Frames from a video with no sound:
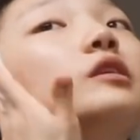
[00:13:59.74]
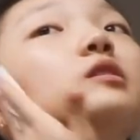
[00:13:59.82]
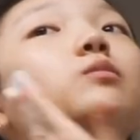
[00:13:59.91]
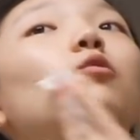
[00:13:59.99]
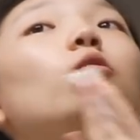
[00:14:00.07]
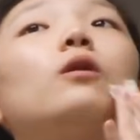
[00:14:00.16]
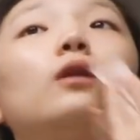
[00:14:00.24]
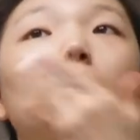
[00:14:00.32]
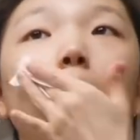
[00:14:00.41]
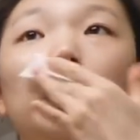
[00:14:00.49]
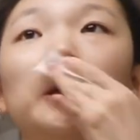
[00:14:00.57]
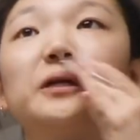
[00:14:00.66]
that's
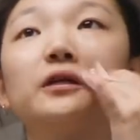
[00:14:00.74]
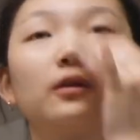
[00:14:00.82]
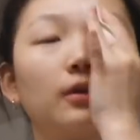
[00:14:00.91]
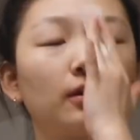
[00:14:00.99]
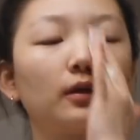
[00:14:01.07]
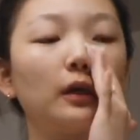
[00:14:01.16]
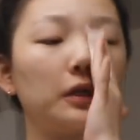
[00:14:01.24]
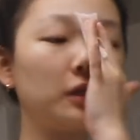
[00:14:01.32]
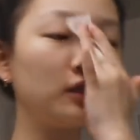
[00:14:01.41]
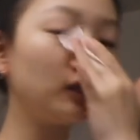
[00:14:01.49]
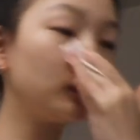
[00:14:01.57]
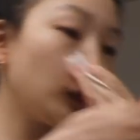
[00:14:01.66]
more... Is
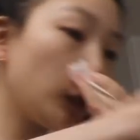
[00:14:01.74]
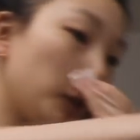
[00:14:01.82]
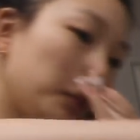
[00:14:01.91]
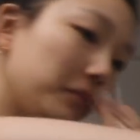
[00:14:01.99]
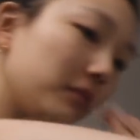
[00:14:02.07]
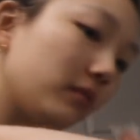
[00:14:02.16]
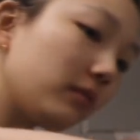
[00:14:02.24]
this a serum?